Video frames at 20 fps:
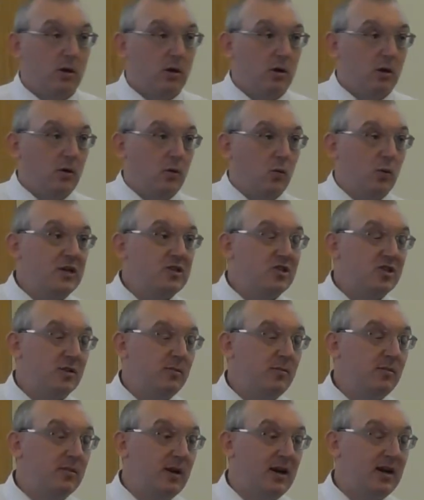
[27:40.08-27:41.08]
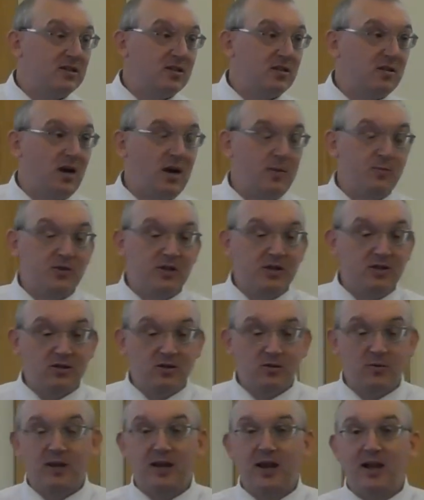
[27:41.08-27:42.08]
Wisdom, as adapting to
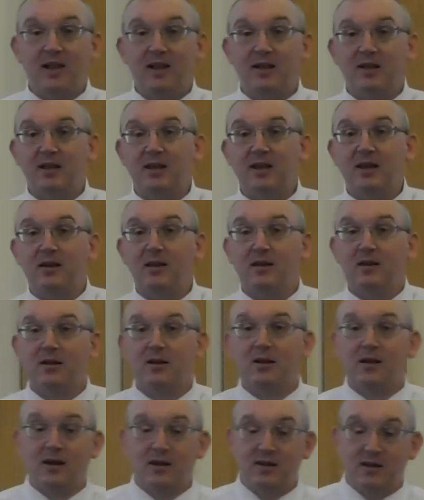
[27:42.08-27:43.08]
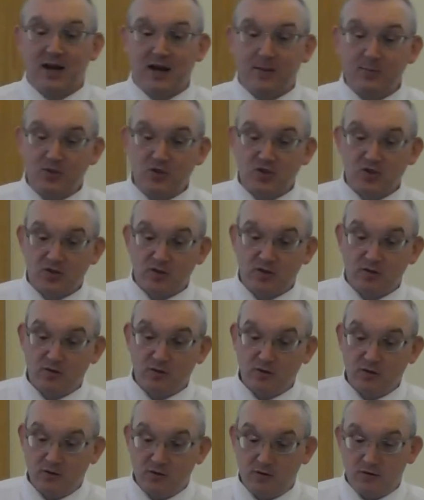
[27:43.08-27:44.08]
reality, adapts,
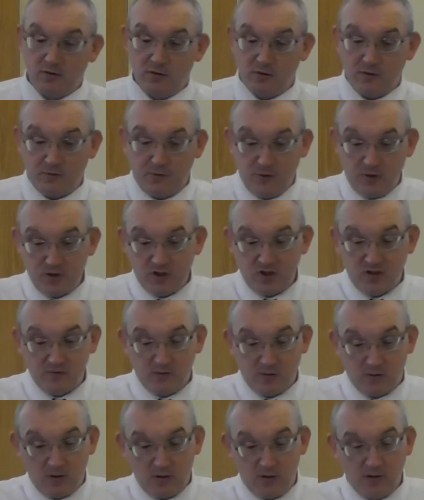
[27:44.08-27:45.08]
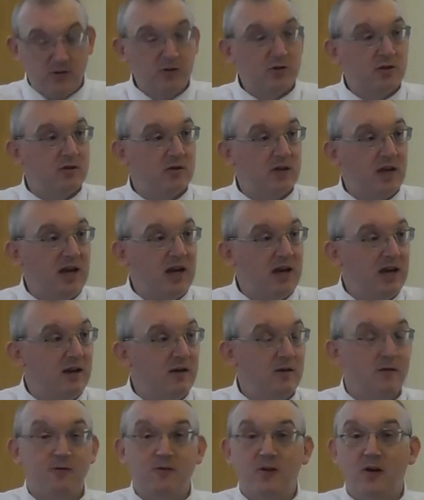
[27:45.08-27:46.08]
first of all, to
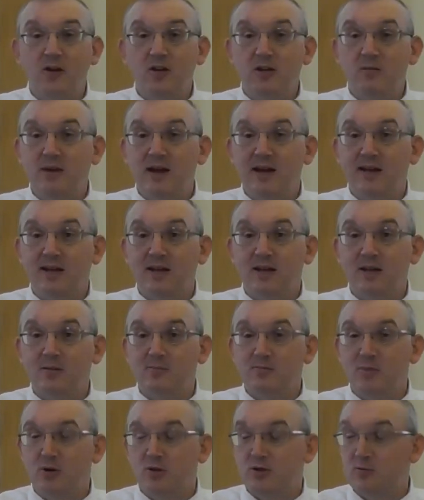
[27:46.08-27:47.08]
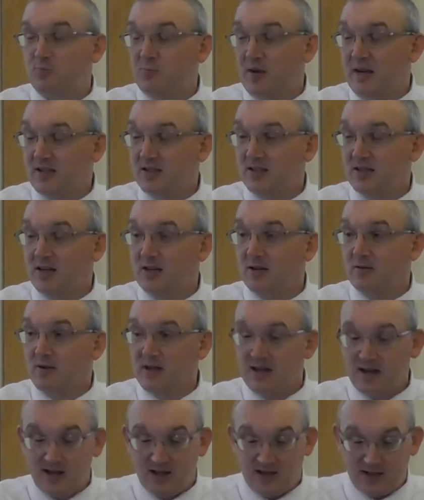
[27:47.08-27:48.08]
the fundamental, most basic
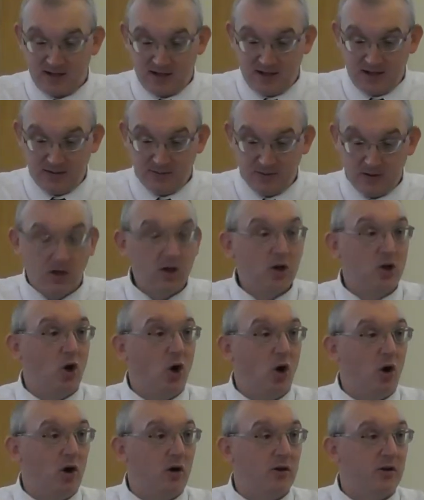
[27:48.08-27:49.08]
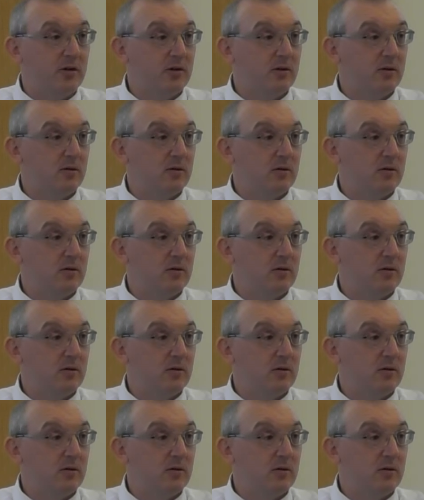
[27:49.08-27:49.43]
reality God.